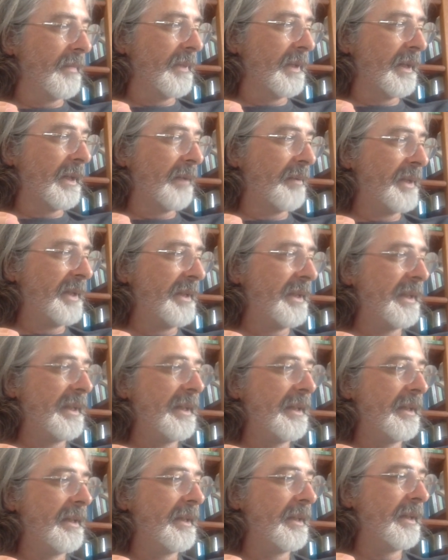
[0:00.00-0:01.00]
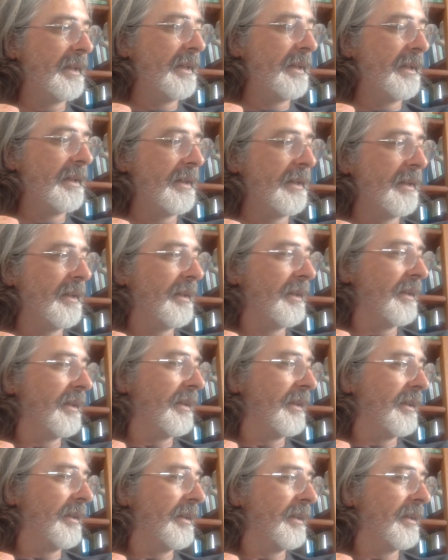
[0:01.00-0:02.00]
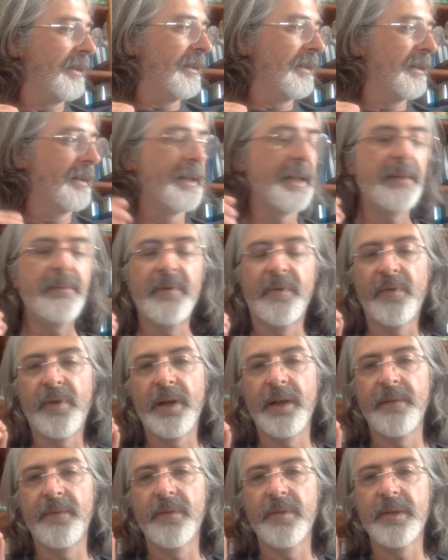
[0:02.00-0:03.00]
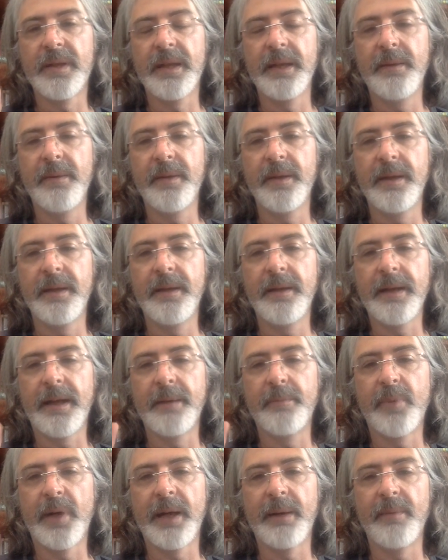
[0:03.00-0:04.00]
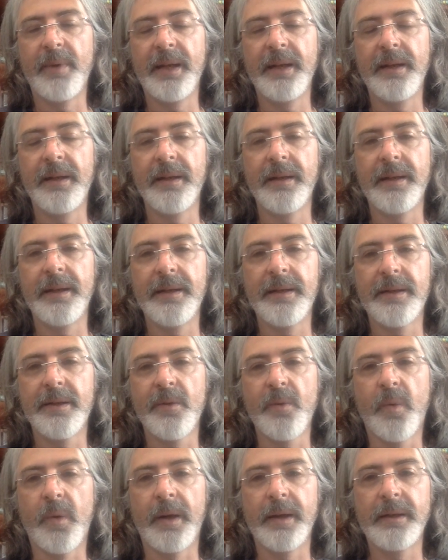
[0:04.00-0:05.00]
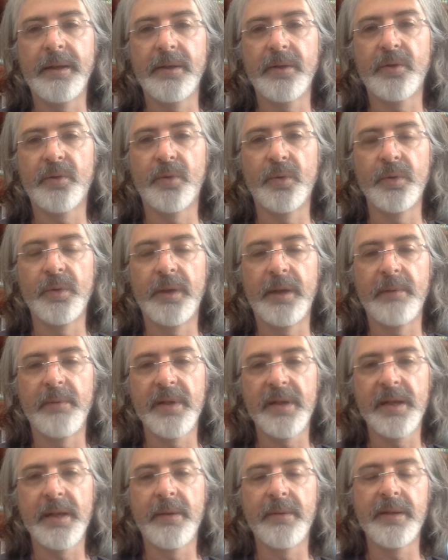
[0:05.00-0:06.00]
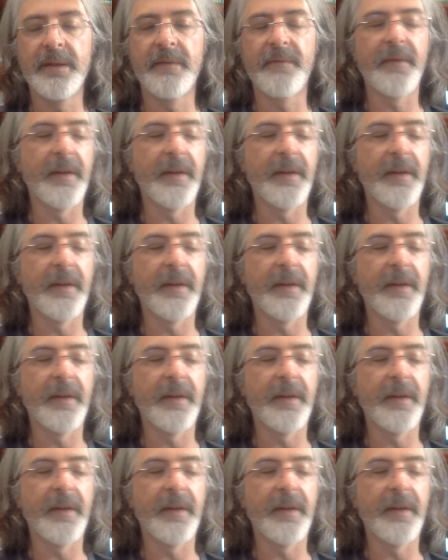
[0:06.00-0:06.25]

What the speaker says: I mean, the Team of Rivals, the Abraham Lincoln, is quite extraordinary, but so is The